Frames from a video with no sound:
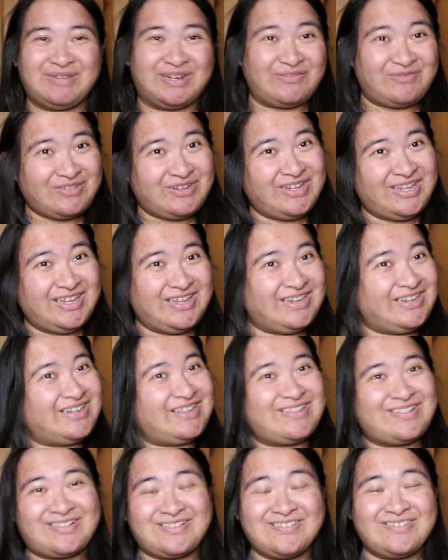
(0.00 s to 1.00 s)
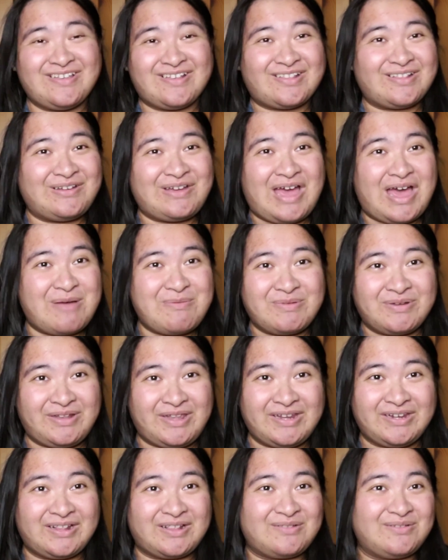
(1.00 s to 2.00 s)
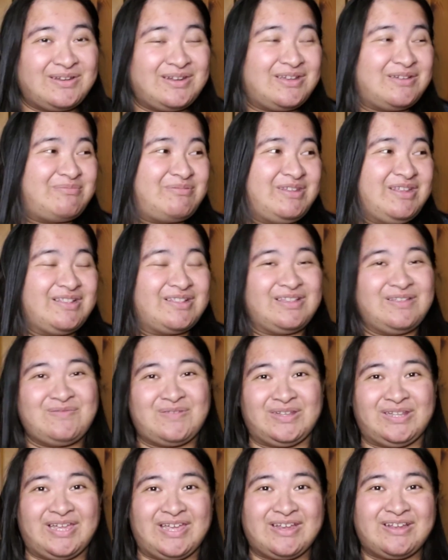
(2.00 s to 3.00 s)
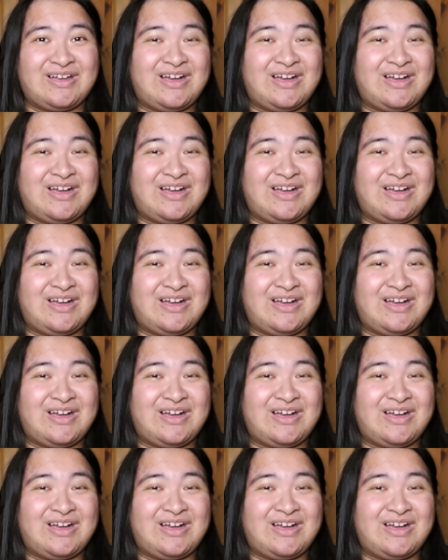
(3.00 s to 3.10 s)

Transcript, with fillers: but if you did, just so happen to like this video, please leave a like,